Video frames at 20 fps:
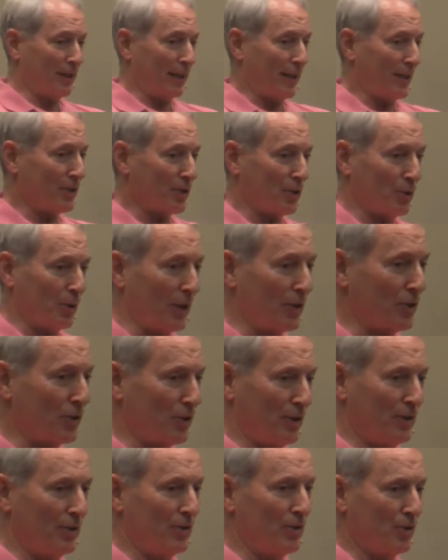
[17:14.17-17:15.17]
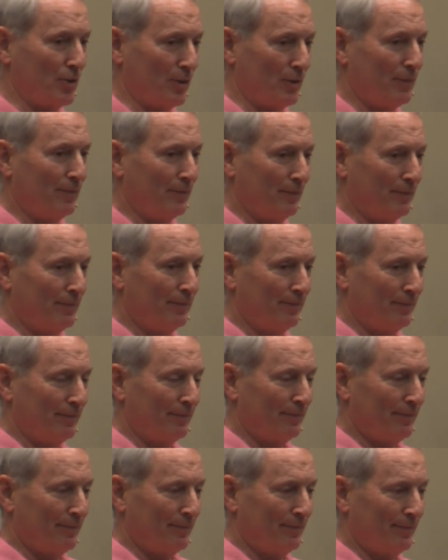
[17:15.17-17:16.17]
to ask questions.
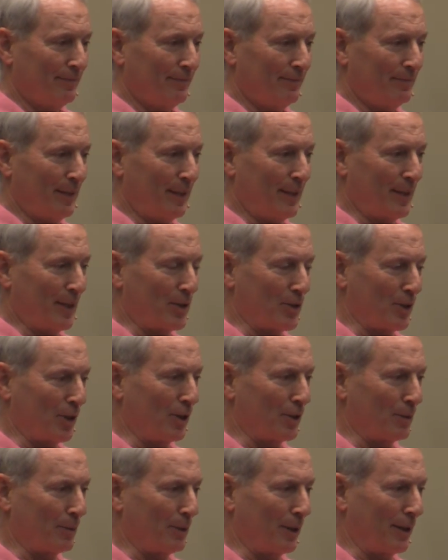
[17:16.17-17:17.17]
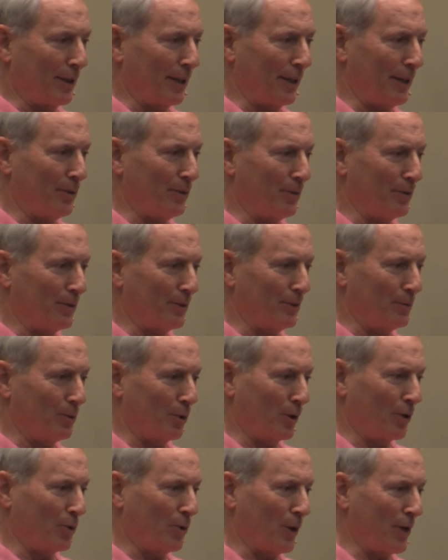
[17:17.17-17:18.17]
Because ultimately, the
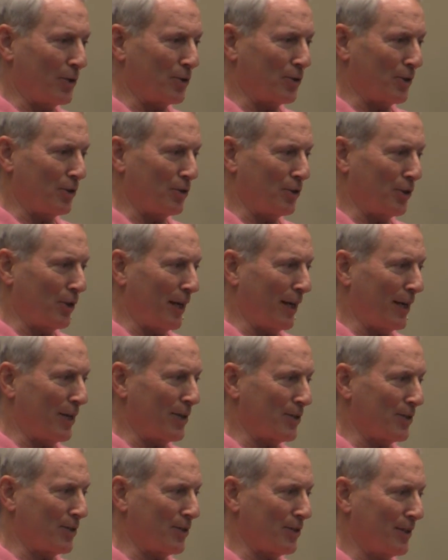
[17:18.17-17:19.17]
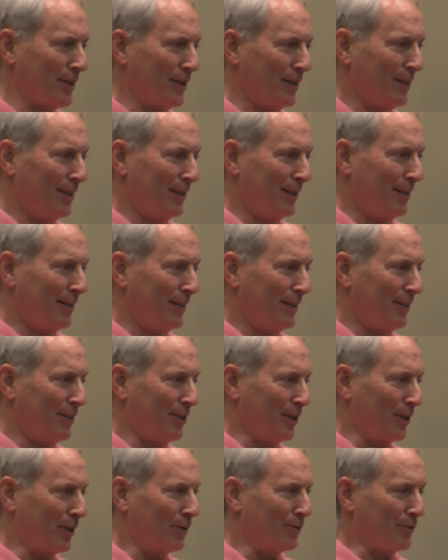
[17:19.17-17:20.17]
more questions you ask,
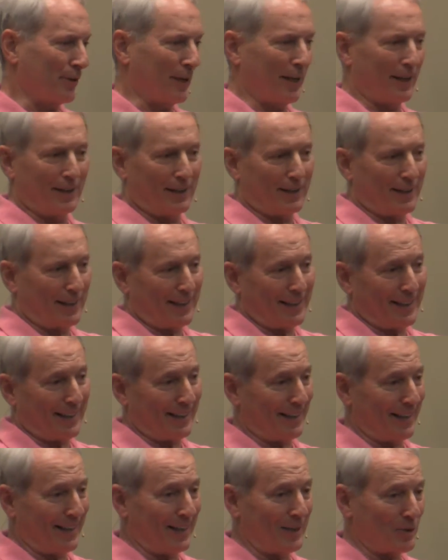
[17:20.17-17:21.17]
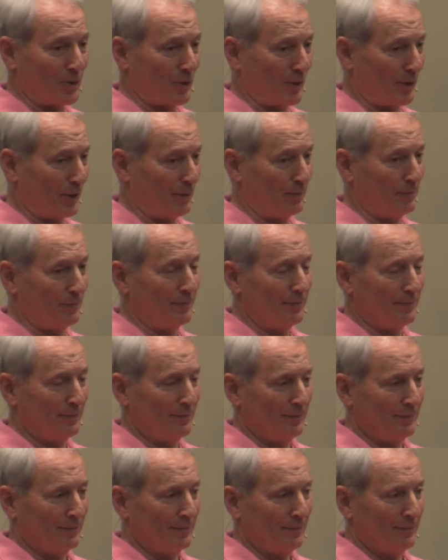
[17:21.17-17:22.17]
you're going to find that they can't answer them.
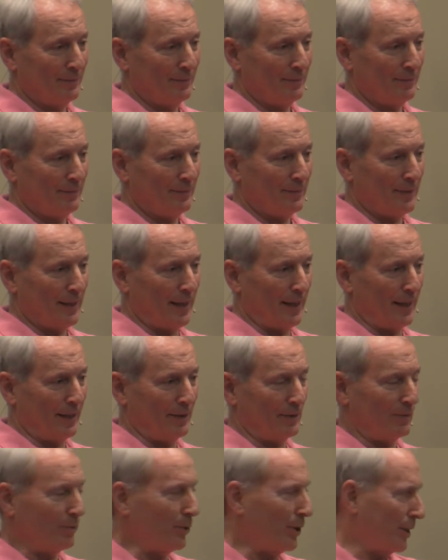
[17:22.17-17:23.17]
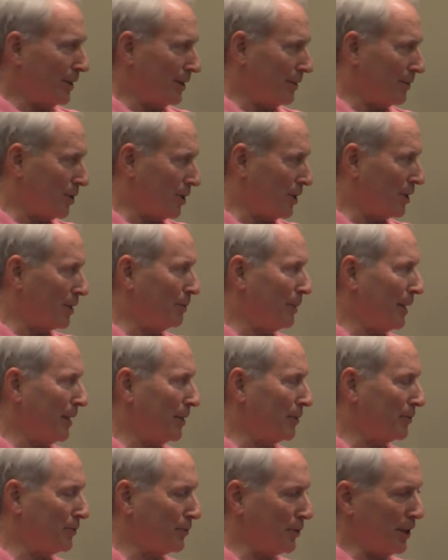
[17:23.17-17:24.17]
And we can talk
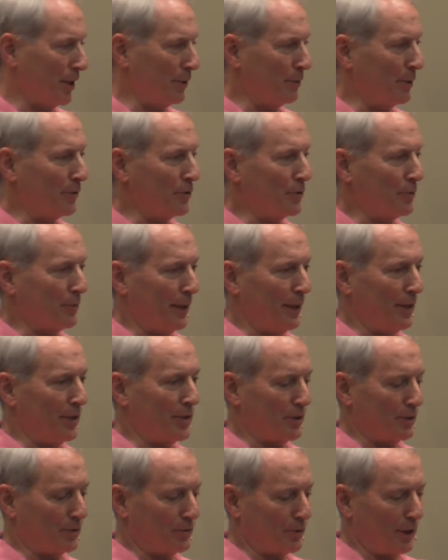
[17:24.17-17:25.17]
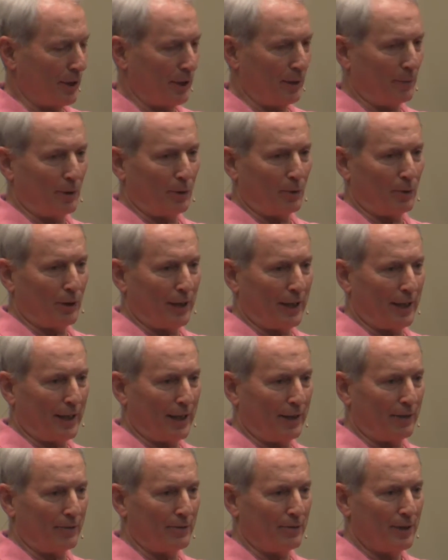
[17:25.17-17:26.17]
about the freedom of speech, the freedom that we
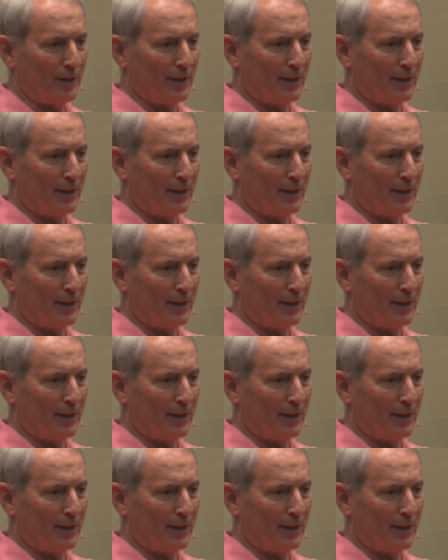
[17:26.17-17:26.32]
have,